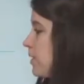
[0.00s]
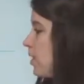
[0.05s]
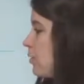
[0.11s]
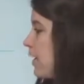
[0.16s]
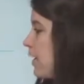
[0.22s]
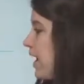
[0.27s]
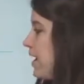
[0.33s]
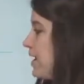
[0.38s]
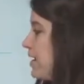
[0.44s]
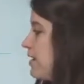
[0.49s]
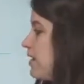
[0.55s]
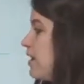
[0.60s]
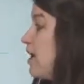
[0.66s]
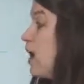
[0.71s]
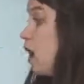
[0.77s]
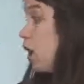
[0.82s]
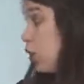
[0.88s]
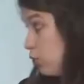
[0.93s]
Okay,
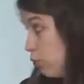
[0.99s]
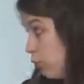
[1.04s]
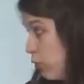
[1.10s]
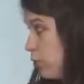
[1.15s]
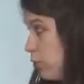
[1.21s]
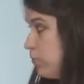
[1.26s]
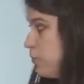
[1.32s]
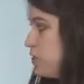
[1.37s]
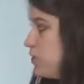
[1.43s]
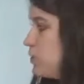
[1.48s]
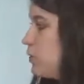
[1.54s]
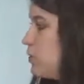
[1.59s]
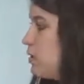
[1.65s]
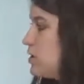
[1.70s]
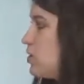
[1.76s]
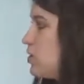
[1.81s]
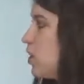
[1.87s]
a group, so this